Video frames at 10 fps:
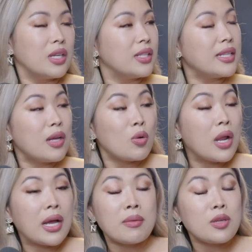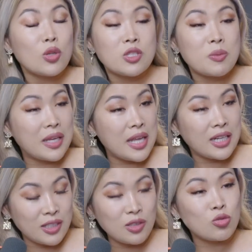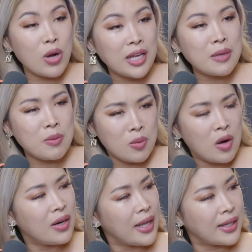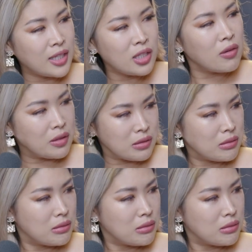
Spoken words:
They know. You don't speak English. You know Rocky Balboa? Like, they know it.